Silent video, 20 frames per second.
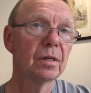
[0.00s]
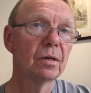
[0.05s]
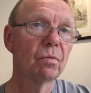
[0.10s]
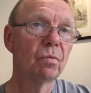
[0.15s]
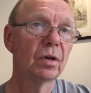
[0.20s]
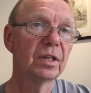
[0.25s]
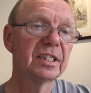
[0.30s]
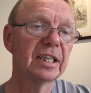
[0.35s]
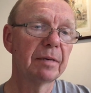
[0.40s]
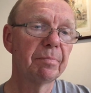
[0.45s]

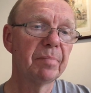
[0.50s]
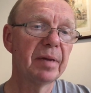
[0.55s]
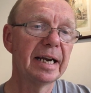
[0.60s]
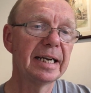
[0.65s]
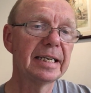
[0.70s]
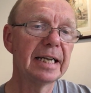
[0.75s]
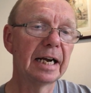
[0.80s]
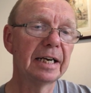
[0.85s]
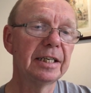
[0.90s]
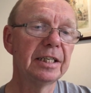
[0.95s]
Once I'd
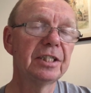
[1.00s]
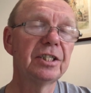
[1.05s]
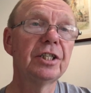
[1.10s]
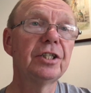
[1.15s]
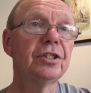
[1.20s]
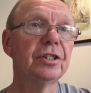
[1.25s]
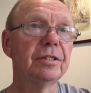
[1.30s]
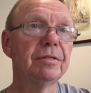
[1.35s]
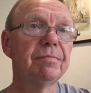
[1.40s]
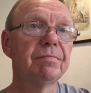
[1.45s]
made that
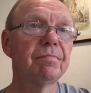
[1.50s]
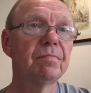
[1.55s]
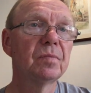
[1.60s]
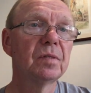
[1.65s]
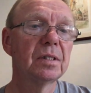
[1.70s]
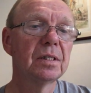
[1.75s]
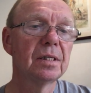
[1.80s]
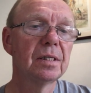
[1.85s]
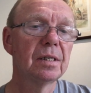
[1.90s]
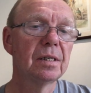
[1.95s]
decision,
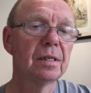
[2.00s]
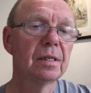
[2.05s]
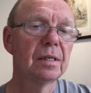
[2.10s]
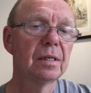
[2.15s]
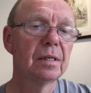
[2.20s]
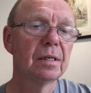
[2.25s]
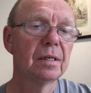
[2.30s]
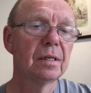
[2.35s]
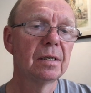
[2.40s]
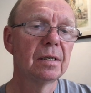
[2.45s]

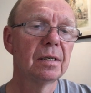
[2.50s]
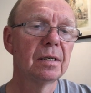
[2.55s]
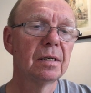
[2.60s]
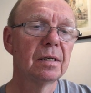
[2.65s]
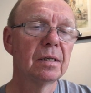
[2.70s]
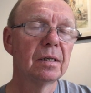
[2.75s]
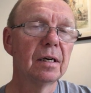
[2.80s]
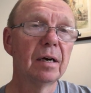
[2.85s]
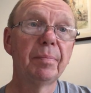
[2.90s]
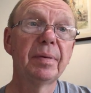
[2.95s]

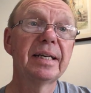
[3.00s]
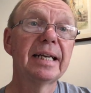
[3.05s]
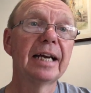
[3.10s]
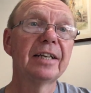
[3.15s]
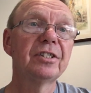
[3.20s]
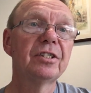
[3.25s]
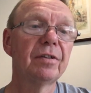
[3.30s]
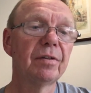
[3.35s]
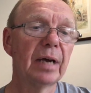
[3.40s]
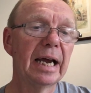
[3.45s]
I began
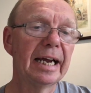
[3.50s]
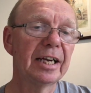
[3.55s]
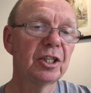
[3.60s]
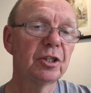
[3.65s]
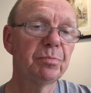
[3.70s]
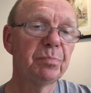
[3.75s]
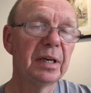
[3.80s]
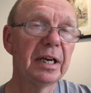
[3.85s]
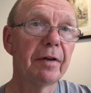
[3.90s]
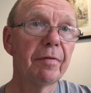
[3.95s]
to
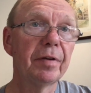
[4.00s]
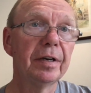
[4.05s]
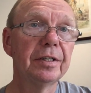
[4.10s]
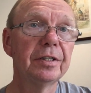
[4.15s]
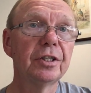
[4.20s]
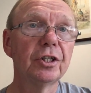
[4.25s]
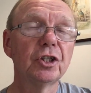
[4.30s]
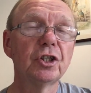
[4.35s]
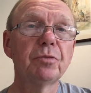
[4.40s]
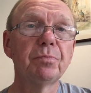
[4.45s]

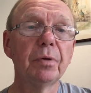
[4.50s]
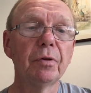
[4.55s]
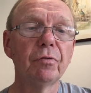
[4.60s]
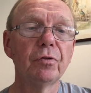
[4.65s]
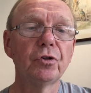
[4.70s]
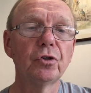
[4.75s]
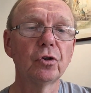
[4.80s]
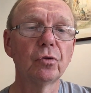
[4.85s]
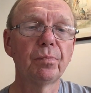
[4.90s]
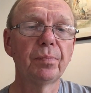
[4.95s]
experience a
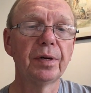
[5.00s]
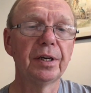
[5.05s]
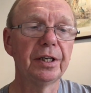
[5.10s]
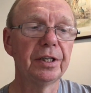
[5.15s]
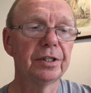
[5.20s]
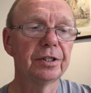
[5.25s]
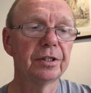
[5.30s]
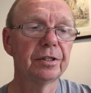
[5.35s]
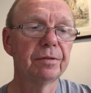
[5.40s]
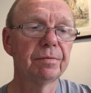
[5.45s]
spiritual
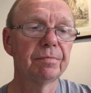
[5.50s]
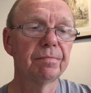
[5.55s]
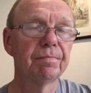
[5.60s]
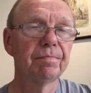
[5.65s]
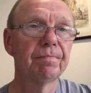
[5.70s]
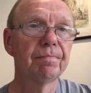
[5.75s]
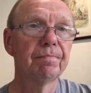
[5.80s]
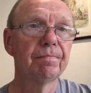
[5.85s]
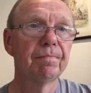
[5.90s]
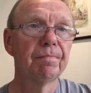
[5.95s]
peace.
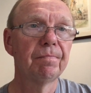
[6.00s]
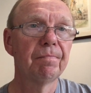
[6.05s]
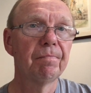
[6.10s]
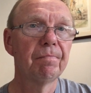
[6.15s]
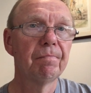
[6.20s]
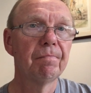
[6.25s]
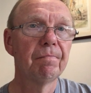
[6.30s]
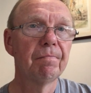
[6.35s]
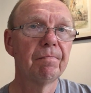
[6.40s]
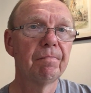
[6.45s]

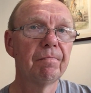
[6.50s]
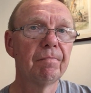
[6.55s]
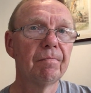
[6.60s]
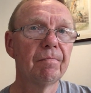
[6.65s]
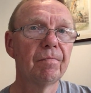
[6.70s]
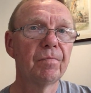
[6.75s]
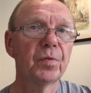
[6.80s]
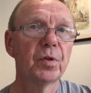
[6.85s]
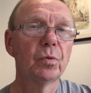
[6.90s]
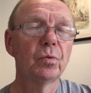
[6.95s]

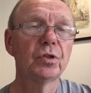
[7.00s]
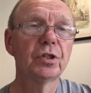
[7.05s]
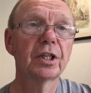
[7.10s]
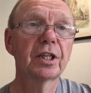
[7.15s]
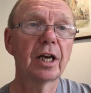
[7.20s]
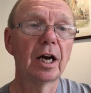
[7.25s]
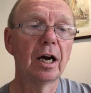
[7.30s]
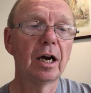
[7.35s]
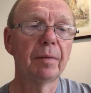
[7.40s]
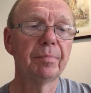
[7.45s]
There was a
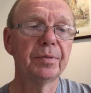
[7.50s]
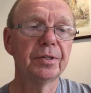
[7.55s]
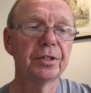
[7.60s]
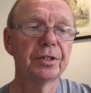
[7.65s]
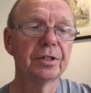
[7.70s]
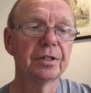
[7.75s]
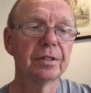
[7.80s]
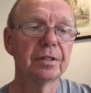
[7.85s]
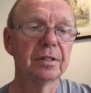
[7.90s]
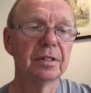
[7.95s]

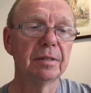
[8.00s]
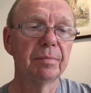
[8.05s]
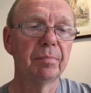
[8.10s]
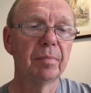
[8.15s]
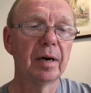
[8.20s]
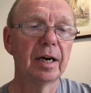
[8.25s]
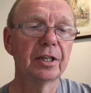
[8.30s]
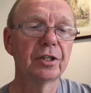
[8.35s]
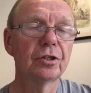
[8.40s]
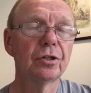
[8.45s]
calmness in
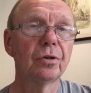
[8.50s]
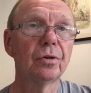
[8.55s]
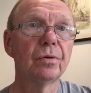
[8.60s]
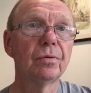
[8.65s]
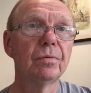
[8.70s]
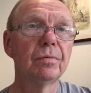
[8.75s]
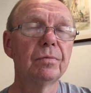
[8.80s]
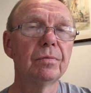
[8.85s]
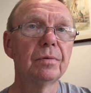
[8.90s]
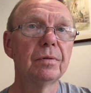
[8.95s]
my
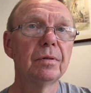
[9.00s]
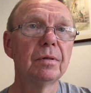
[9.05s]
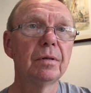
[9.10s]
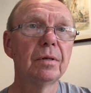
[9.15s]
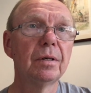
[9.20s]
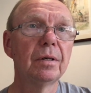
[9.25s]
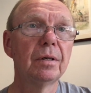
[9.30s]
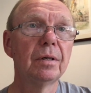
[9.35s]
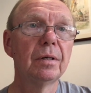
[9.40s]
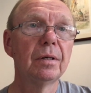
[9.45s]
soul.
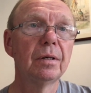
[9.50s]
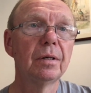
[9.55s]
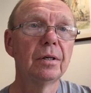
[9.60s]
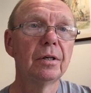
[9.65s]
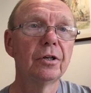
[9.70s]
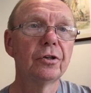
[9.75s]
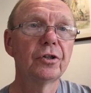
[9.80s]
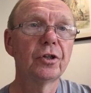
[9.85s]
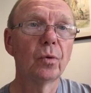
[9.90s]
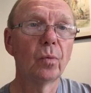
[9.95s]

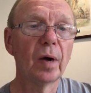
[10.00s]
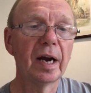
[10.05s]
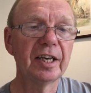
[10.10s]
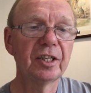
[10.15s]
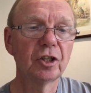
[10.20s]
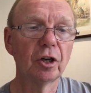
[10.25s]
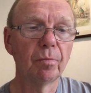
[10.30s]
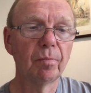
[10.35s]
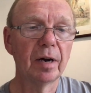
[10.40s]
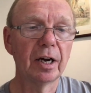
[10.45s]
The
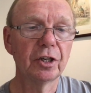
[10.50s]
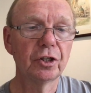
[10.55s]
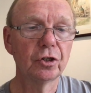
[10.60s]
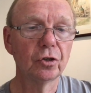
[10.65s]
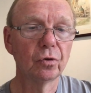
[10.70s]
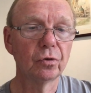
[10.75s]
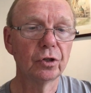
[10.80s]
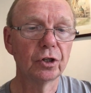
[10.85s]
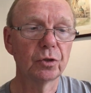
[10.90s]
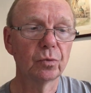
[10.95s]
weight on my
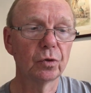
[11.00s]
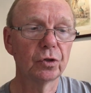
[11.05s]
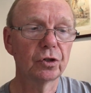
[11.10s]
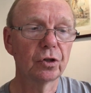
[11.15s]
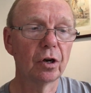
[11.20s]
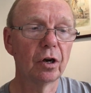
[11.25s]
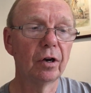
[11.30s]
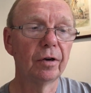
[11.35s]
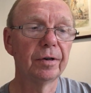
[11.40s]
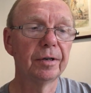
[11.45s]
shoulders was
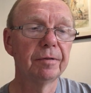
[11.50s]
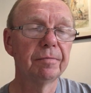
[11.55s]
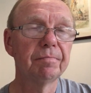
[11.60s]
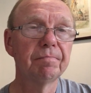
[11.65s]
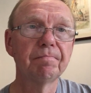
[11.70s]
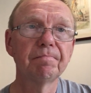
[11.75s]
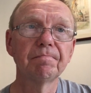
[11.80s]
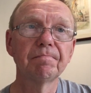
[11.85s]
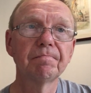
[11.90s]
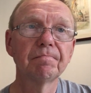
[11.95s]
gone,
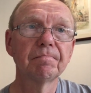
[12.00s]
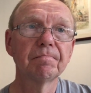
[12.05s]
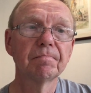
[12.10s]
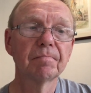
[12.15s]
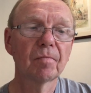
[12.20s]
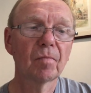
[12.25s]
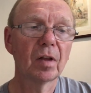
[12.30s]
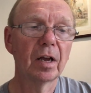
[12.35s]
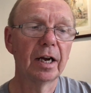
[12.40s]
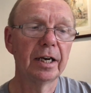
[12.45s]

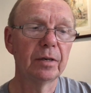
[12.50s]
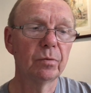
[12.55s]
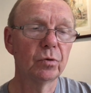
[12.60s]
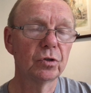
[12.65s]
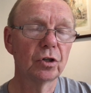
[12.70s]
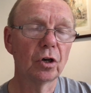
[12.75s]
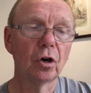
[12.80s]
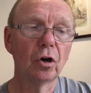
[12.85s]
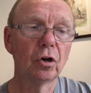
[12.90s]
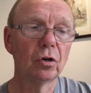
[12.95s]
and it
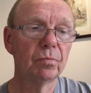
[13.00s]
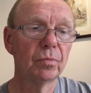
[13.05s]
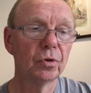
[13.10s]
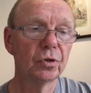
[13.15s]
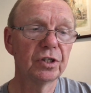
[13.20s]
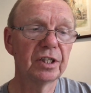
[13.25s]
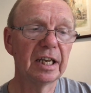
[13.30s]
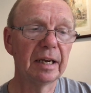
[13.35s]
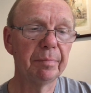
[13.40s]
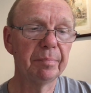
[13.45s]
was
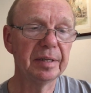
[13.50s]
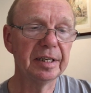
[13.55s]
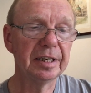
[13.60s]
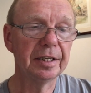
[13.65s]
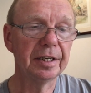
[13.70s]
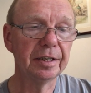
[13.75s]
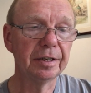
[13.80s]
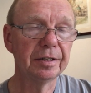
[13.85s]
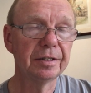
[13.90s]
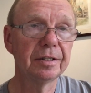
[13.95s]
almost
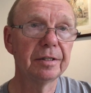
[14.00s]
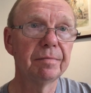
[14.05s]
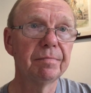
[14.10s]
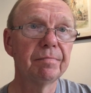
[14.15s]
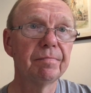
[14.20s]
immediate.